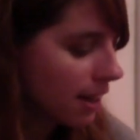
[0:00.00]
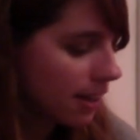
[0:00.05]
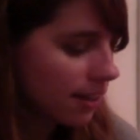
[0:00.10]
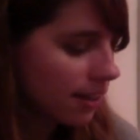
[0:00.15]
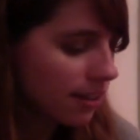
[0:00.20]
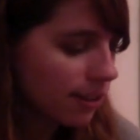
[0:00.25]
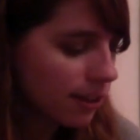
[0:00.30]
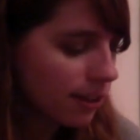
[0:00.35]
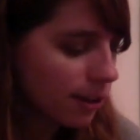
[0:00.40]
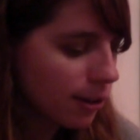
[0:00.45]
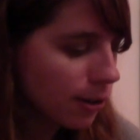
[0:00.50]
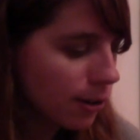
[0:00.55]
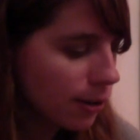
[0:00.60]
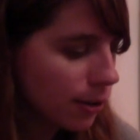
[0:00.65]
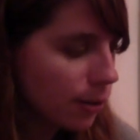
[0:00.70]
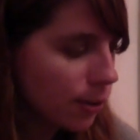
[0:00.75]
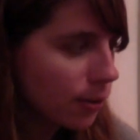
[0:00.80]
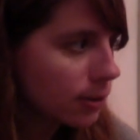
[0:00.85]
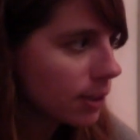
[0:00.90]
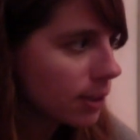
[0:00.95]

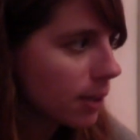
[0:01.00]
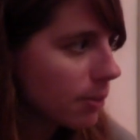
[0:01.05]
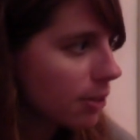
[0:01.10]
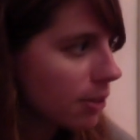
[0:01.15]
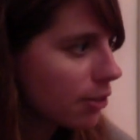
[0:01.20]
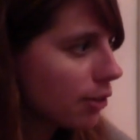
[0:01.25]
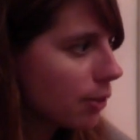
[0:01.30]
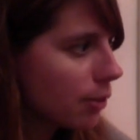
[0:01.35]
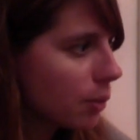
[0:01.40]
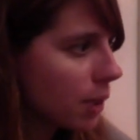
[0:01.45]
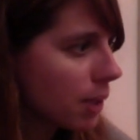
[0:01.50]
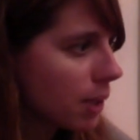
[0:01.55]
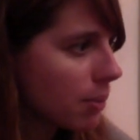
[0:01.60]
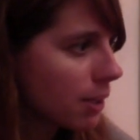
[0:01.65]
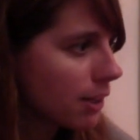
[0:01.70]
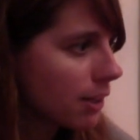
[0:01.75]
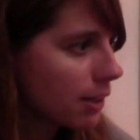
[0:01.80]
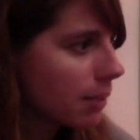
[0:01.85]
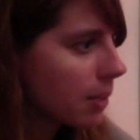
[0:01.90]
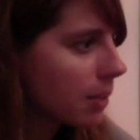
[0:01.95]
So let me show you what I
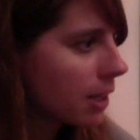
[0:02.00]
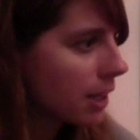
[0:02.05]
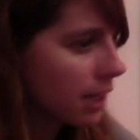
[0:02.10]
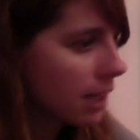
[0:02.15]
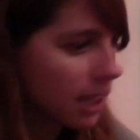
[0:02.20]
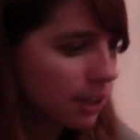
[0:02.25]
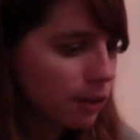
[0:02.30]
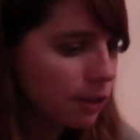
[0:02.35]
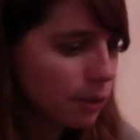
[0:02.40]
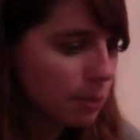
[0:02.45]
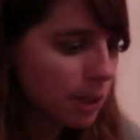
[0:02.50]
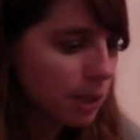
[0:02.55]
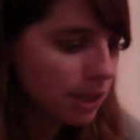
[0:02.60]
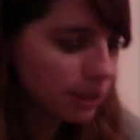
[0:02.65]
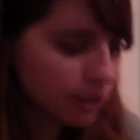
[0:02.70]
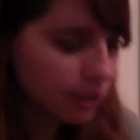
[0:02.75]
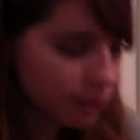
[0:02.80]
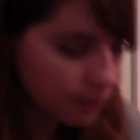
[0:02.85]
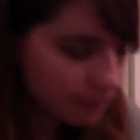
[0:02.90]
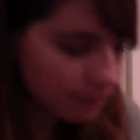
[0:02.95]
picked up. I didn't get too
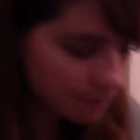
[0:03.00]
much.